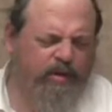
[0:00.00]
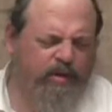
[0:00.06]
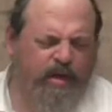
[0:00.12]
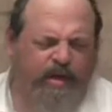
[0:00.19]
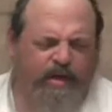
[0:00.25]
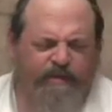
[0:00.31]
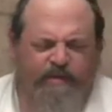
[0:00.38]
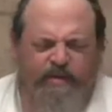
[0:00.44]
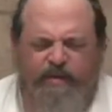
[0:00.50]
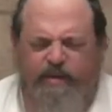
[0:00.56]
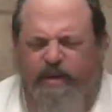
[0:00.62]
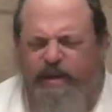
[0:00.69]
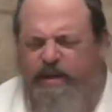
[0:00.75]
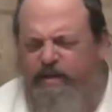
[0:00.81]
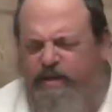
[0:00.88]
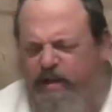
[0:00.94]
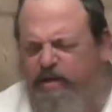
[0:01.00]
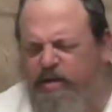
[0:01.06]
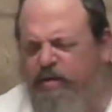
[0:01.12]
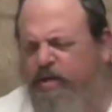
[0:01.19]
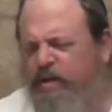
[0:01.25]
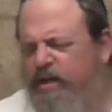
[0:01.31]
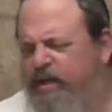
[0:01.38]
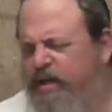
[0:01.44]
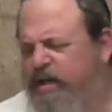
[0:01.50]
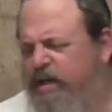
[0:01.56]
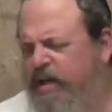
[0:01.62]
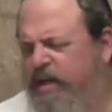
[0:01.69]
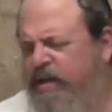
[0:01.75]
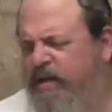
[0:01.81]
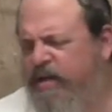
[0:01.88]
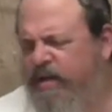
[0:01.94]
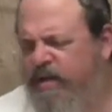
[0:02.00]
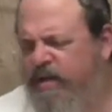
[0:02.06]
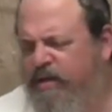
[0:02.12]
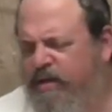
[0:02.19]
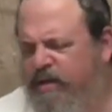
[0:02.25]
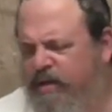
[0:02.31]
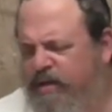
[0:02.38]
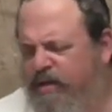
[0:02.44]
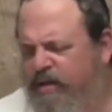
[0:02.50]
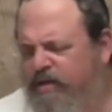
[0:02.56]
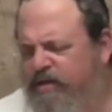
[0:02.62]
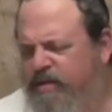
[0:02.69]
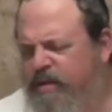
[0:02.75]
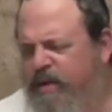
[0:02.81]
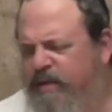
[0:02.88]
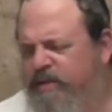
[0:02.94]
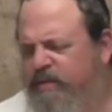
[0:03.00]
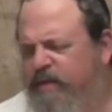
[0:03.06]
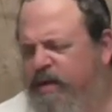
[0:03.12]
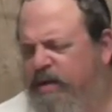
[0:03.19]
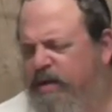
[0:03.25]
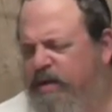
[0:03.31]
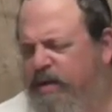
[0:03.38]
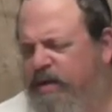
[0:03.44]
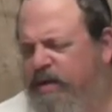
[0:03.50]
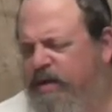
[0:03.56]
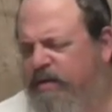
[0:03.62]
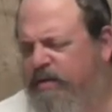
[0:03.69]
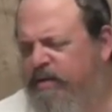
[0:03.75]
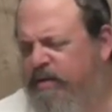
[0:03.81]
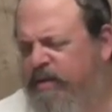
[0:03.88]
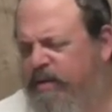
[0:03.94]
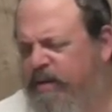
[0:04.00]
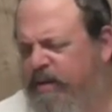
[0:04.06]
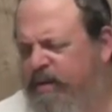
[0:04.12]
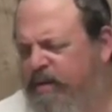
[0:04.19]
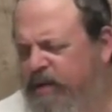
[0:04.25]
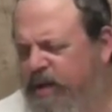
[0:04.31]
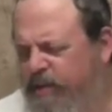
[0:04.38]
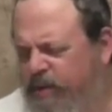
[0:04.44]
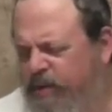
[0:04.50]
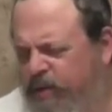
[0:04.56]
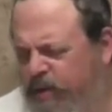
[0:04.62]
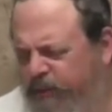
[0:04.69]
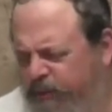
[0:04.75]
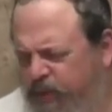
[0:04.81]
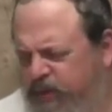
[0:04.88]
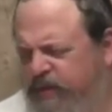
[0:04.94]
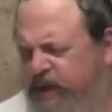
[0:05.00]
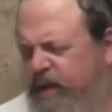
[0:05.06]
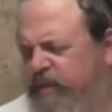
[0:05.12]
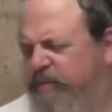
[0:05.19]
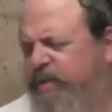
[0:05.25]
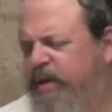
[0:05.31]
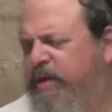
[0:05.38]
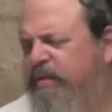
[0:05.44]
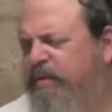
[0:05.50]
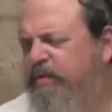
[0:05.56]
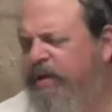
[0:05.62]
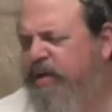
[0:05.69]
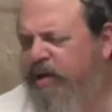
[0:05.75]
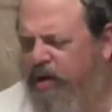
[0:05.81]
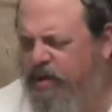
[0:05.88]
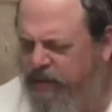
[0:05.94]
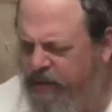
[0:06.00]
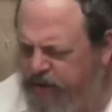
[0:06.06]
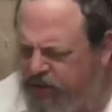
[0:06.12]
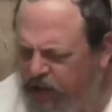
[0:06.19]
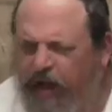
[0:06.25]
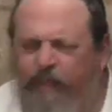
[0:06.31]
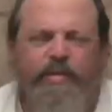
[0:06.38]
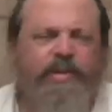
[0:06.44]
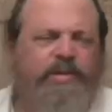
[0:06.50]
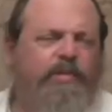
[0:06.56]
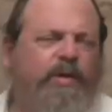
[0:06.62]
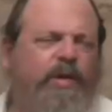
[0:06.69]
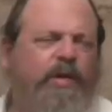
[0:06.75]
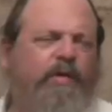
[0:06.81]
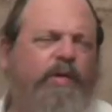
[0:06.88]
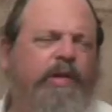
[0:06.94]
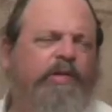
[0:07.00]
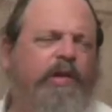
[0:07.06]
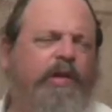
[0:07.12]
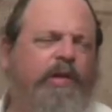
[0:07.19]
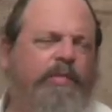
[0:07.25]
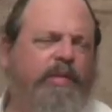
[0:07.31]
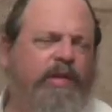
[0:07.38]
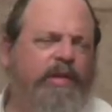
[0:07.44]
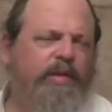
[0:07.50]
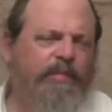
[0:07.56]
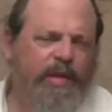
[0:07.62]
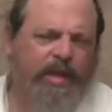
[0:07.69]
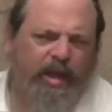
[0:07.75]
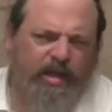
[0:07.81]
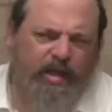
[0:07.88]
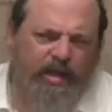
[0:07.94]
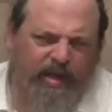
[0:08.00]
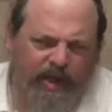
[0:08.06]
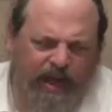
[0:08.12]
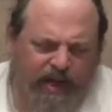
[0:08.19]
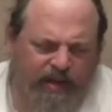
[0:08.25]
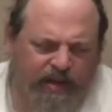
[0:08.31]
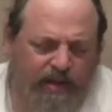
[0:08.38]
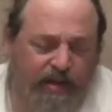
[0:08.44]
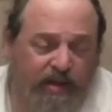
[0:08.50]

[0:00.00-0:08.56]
not even to make a tikkun in a kli. So that's why they put their foot down. But when we talk about Shabbos, we can already talk about the malacha again.